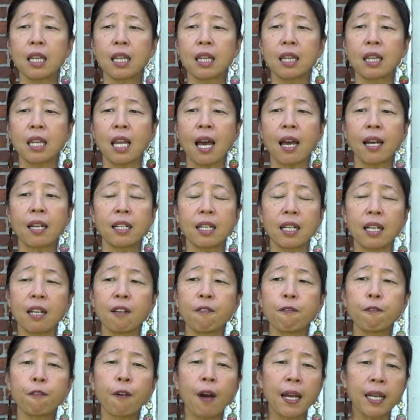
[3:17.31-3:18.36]
that
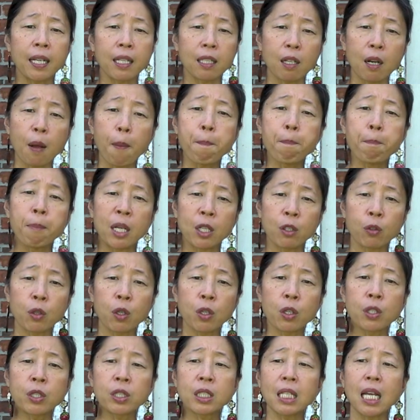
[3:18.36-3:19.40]
invite
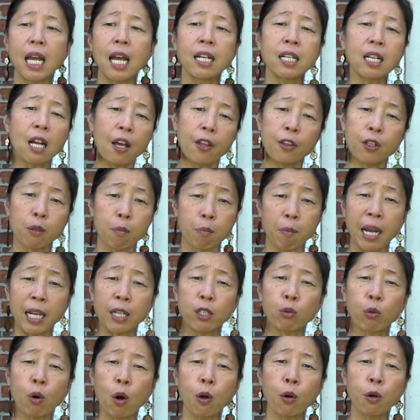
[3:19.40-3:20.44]
minerals and other
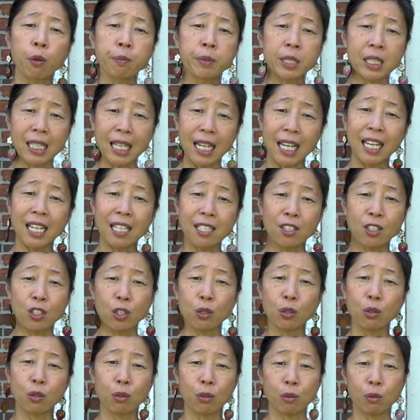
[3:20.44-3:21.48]
microbes
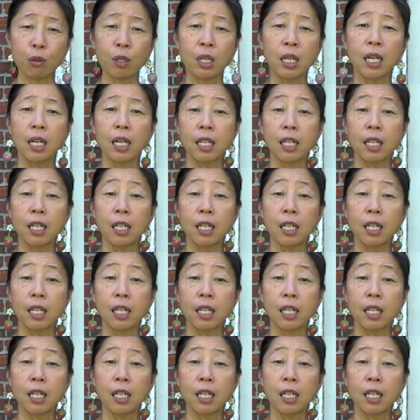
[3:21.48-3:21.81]
into